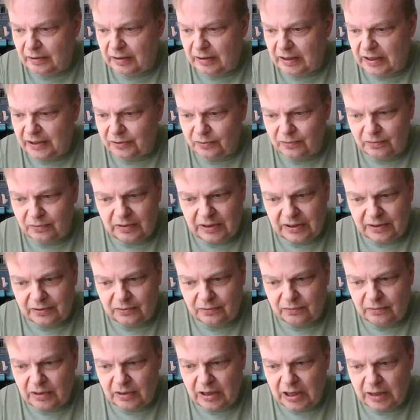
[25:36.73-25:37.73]

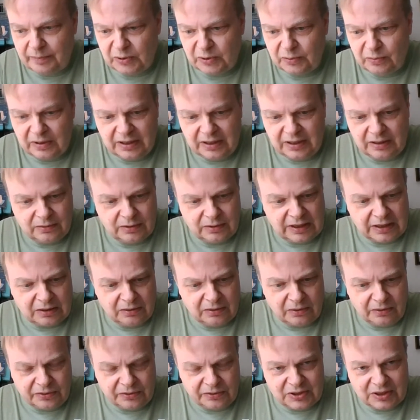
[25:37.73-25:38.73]
other up-to-date
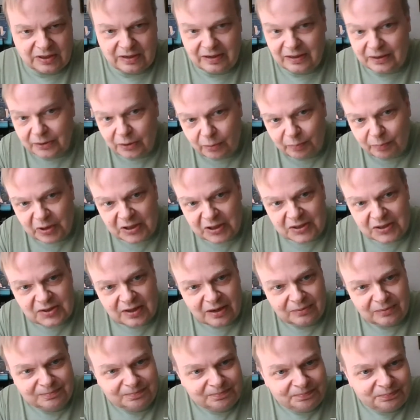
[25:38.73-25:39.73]
technological topics
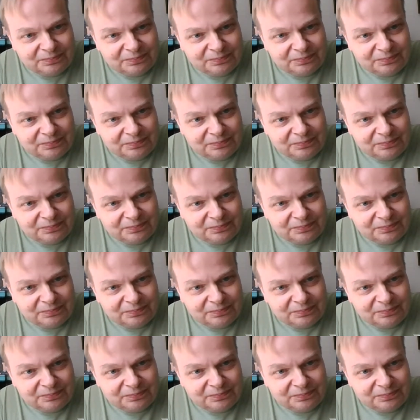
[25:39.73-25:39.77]
here.